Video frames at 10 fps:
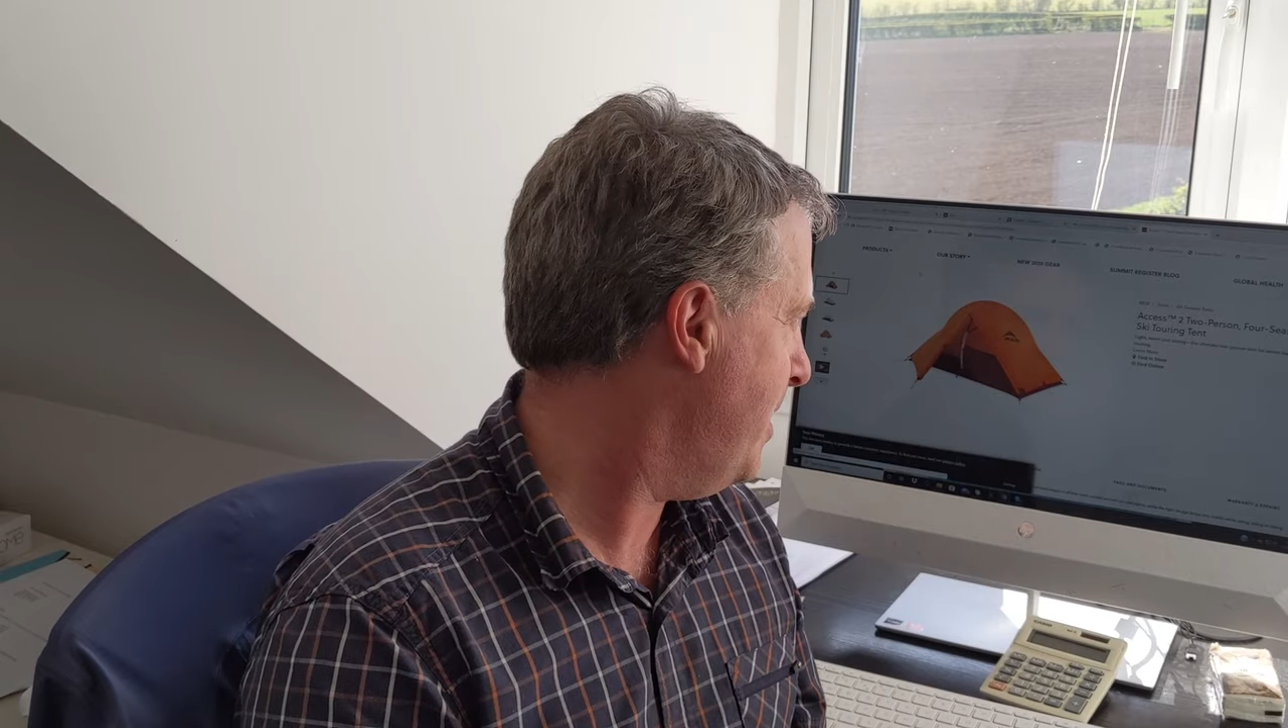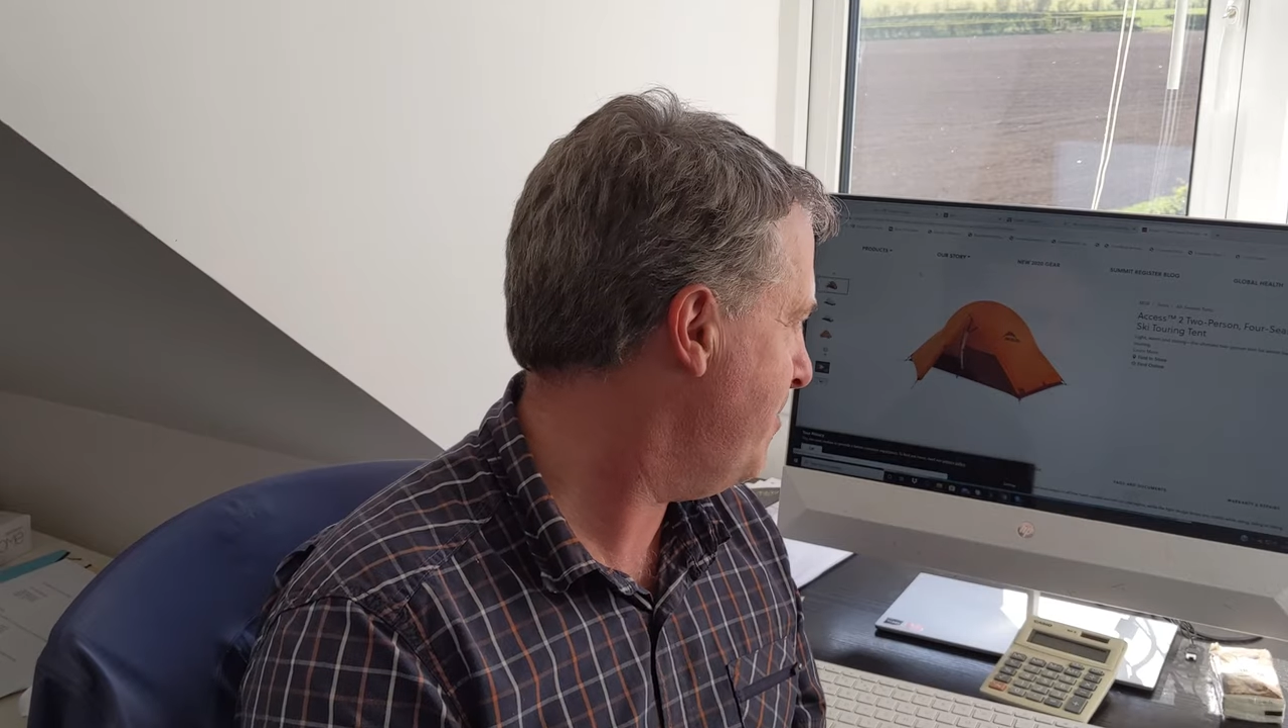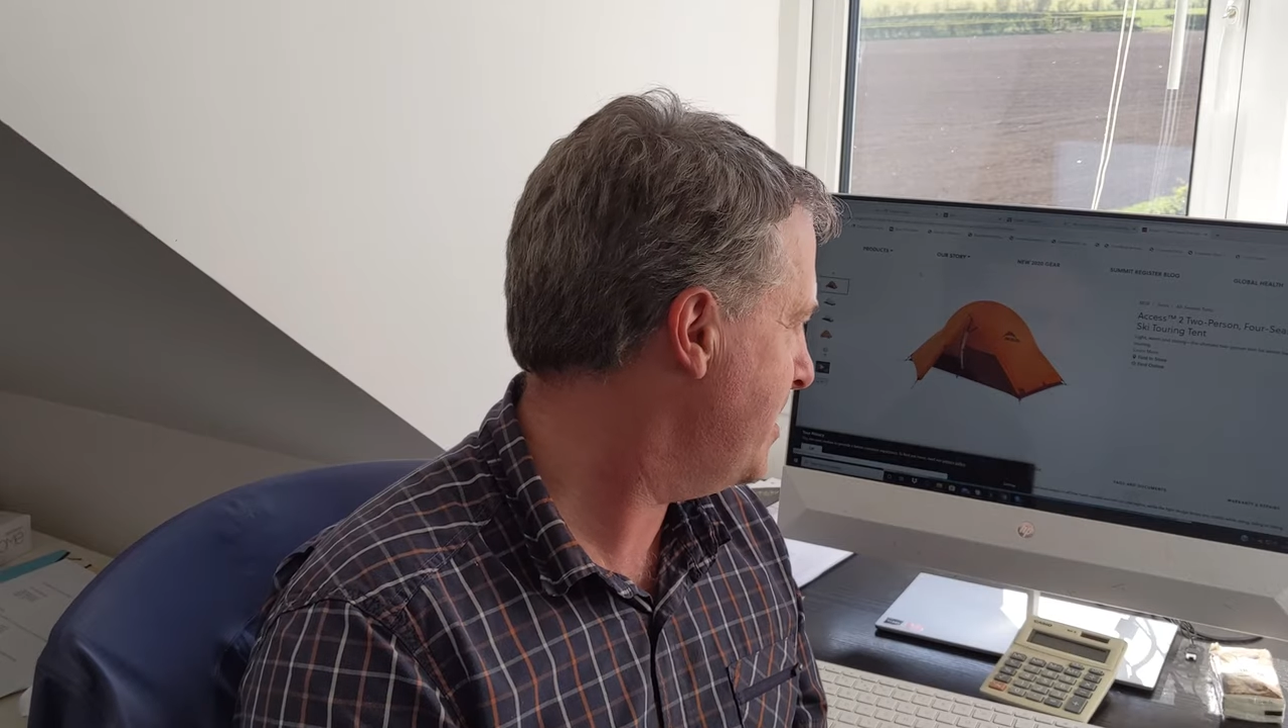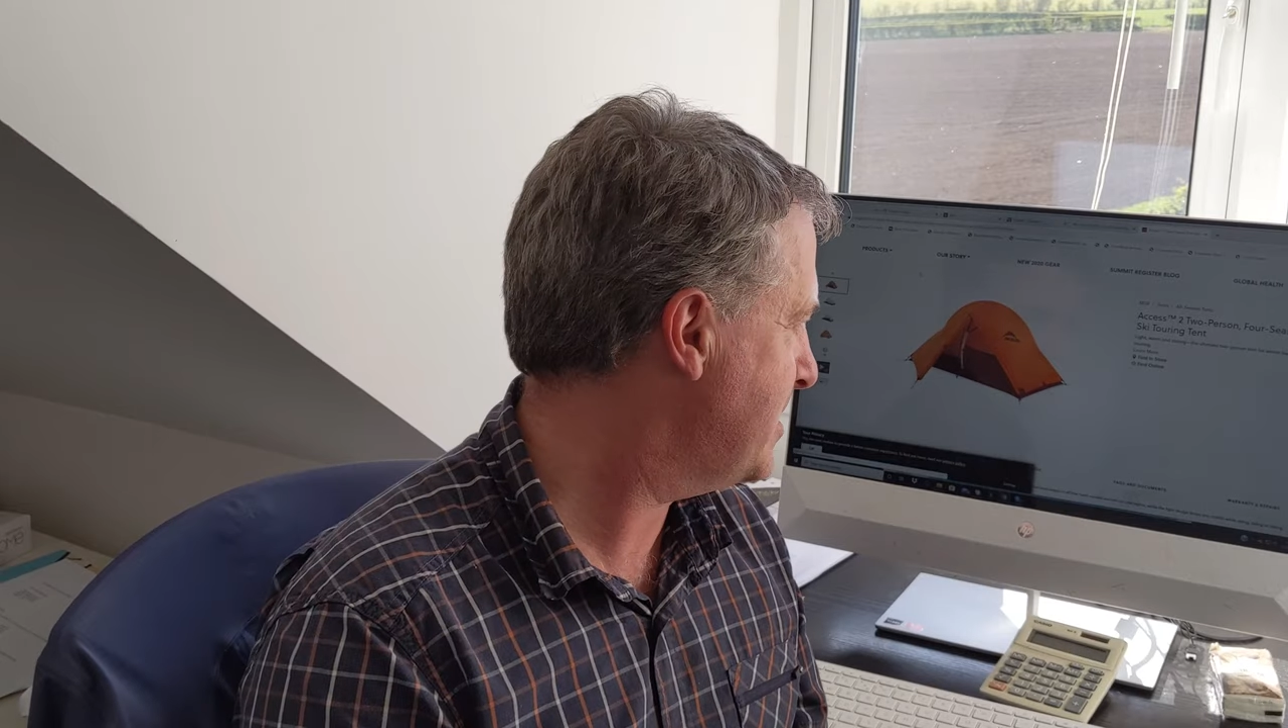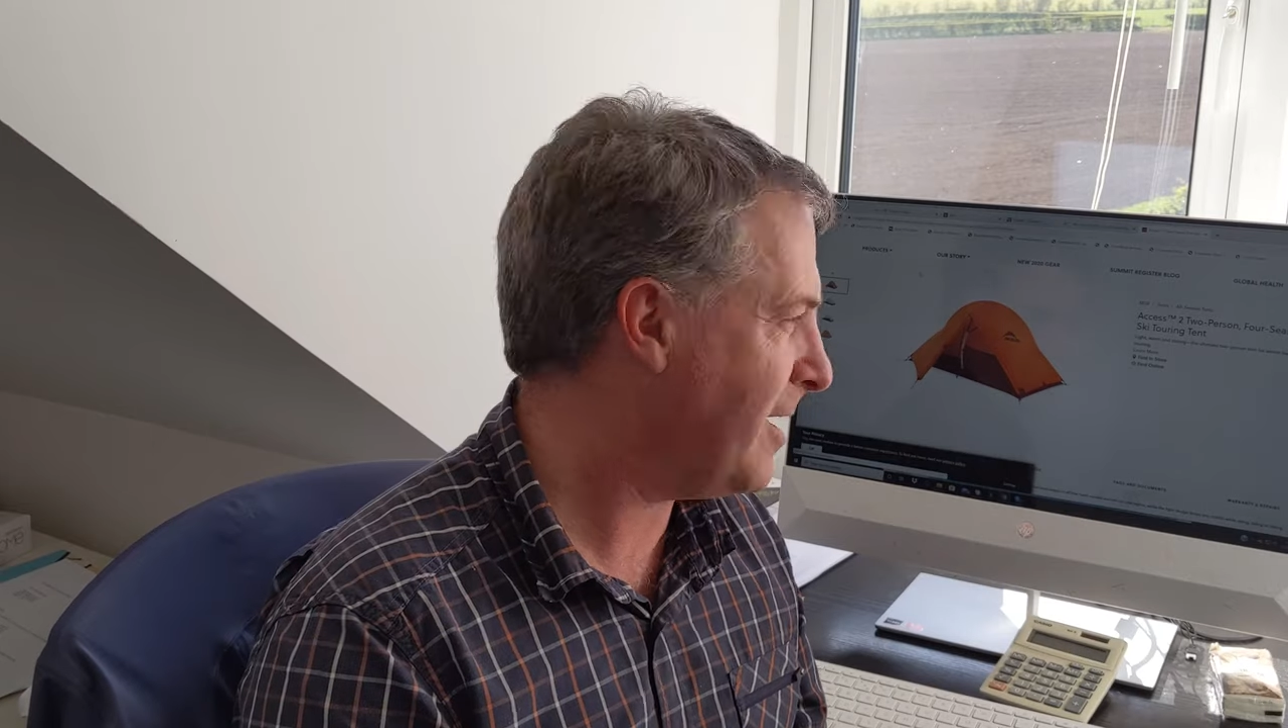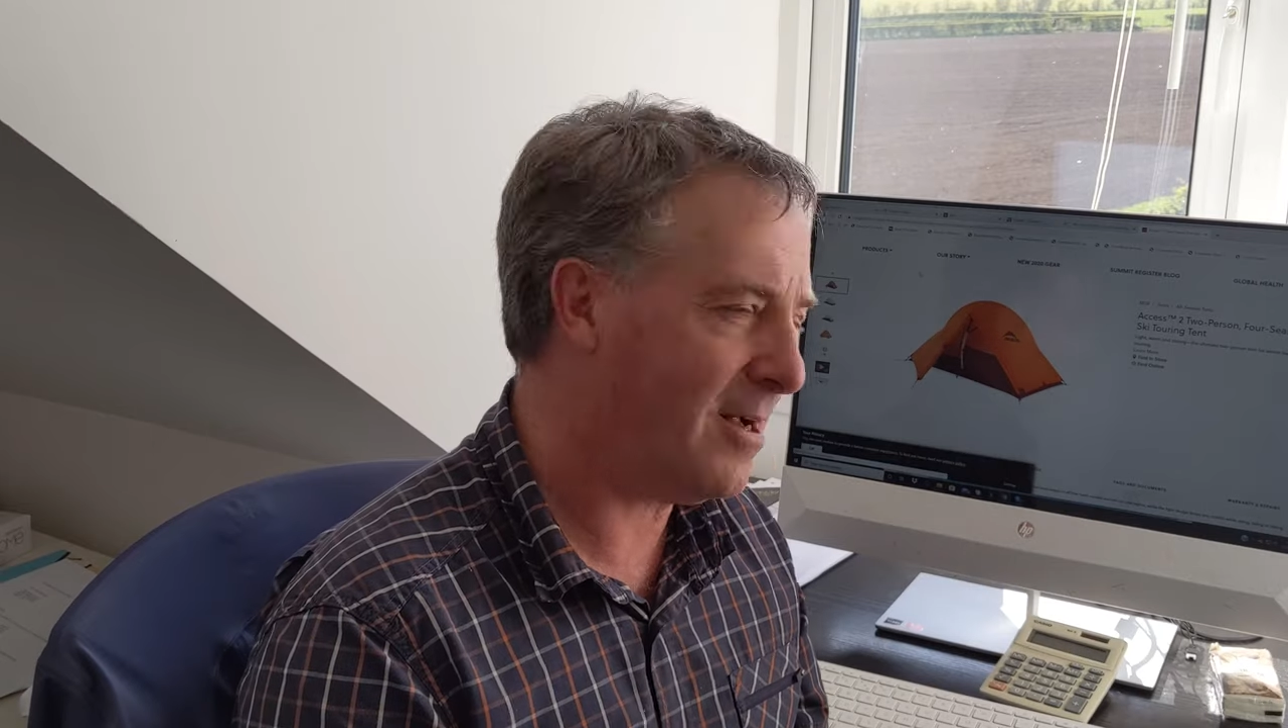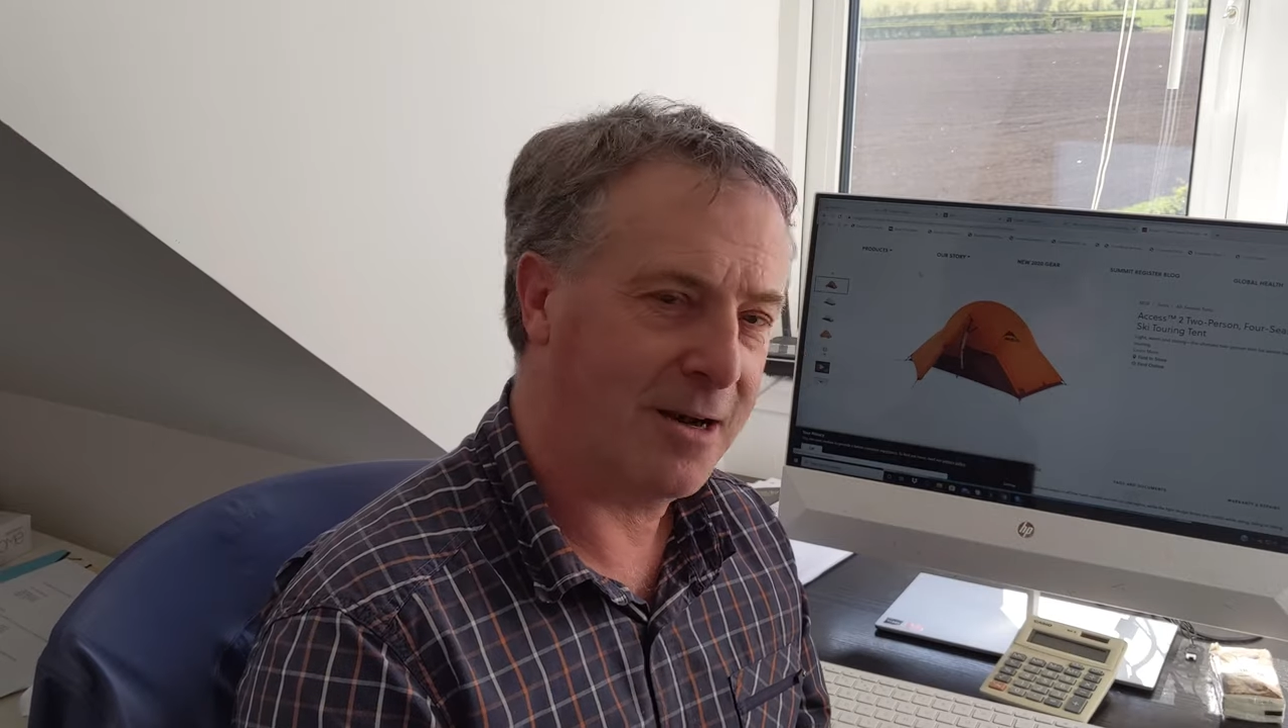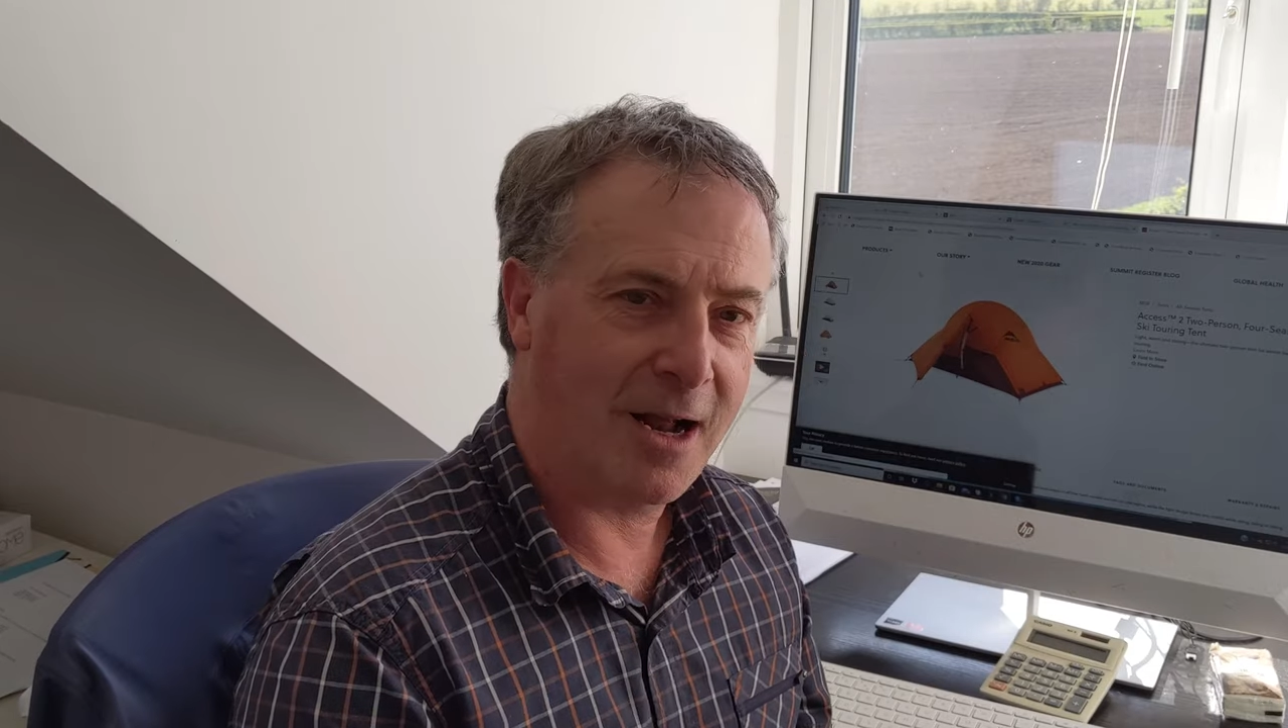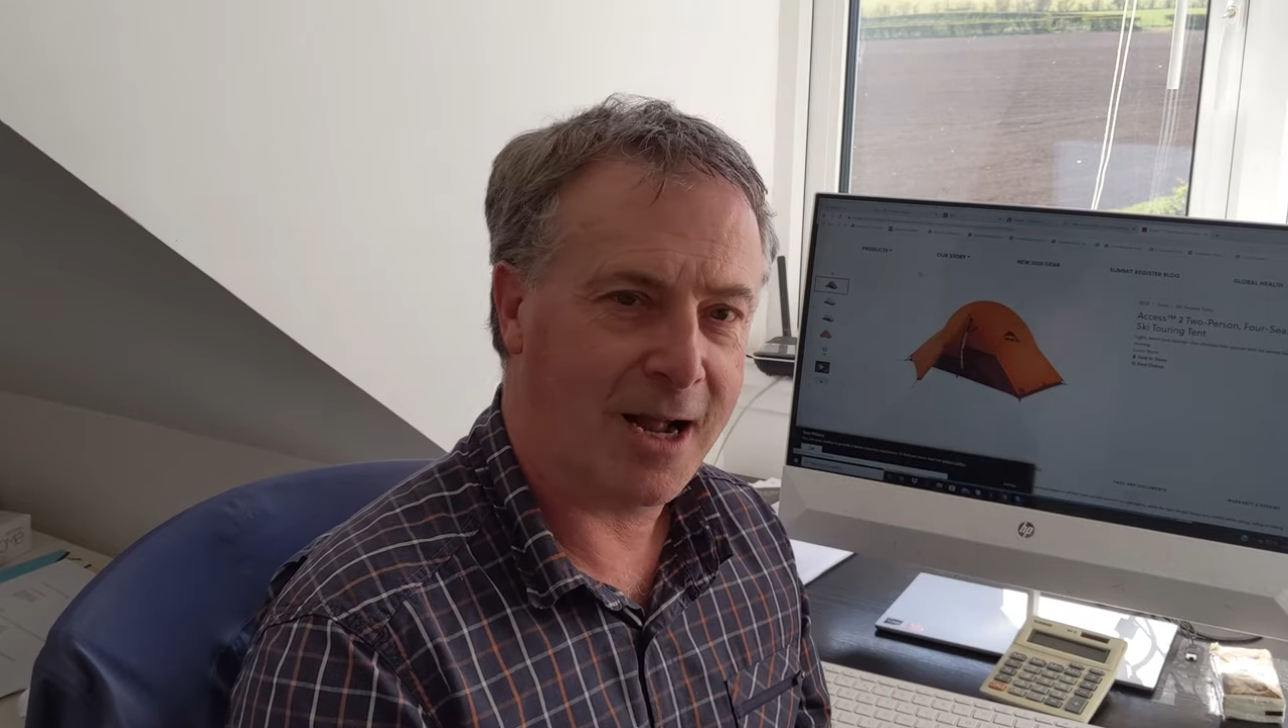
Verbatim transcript: MSR